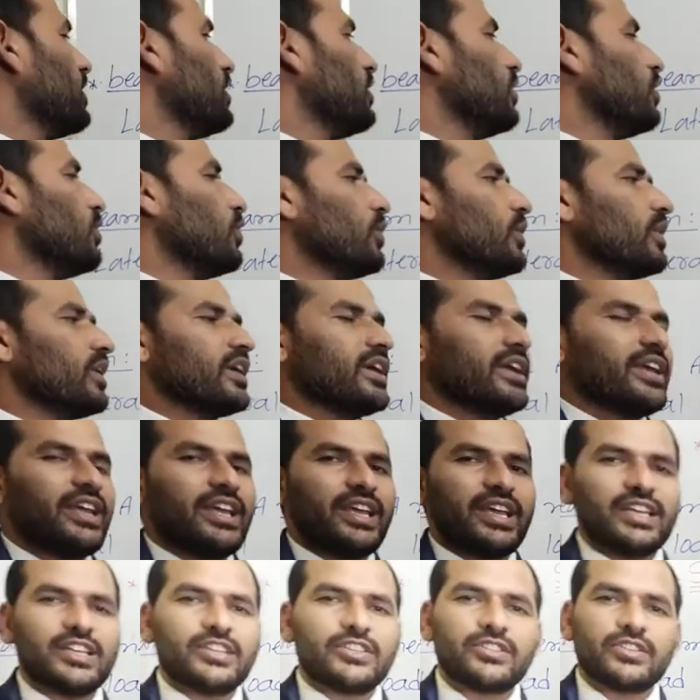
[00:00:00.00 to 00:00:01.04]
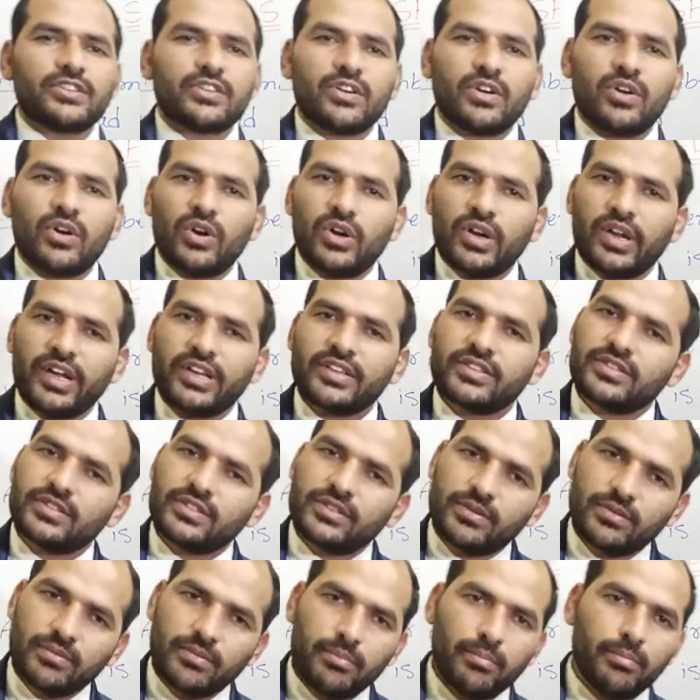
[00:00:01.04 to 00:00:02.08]
load is called
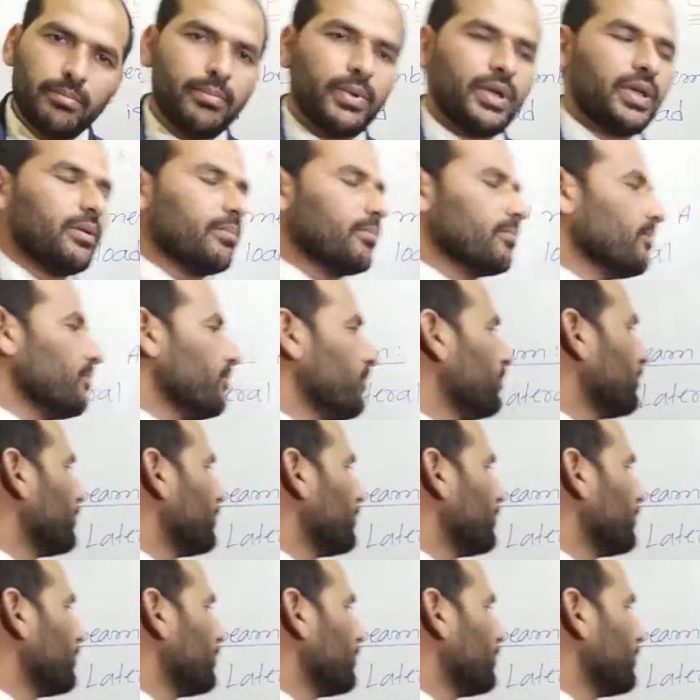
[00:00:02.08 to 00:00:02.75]
as beam.